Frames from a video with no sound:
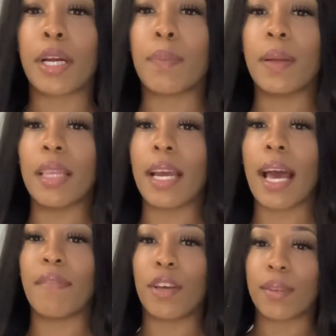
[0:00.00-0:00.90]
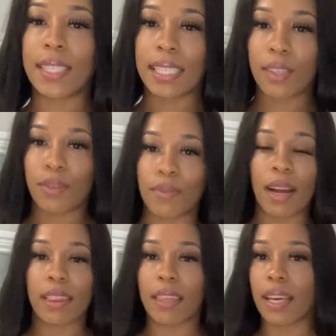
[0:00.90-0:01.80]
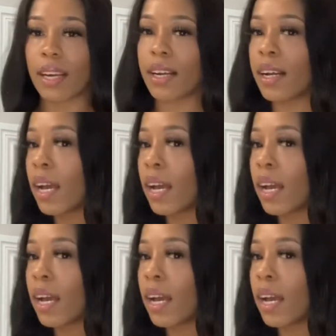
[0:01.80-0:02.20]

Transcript: but then have your silk right there.